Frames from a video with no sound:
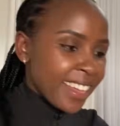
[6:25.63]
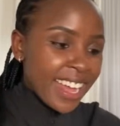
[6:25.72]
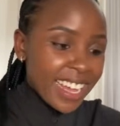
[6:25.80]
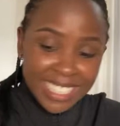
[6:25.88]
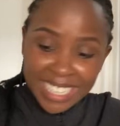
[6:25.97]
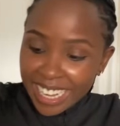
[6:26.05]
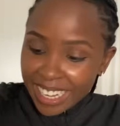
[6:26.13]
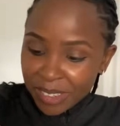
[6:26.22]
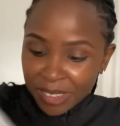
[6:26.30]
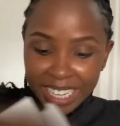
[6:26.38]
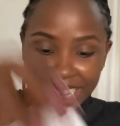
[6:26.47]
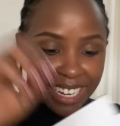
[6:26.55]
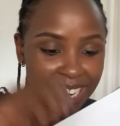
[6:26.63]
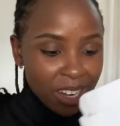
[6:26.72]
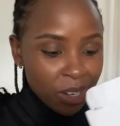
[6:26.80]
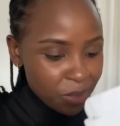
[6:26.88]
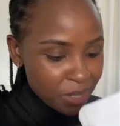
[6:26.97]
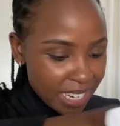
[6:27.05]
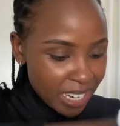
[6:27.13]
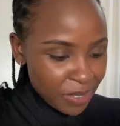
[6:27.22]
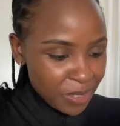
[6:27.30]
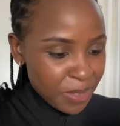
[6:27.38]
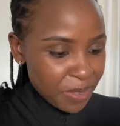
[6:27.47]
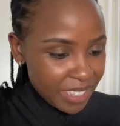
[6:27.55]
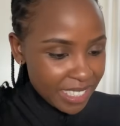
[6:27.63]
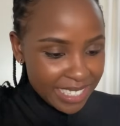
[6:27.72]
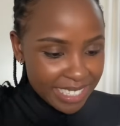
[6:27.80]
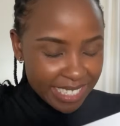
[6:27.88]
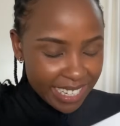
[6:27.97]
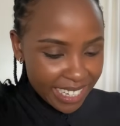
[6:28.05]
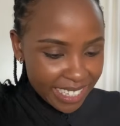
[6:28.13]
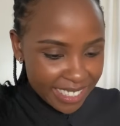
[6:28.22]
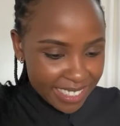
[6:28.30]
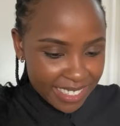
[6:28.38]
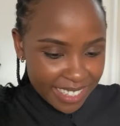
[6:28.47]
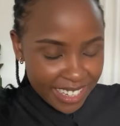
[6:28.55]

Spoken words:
Okay, I ordered a lot of these jugs.